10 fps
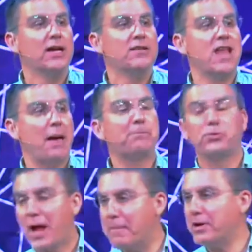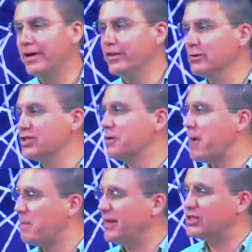not primary, those that are
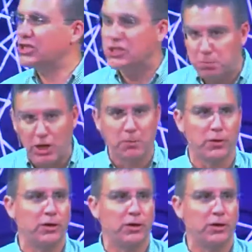maybe disputable,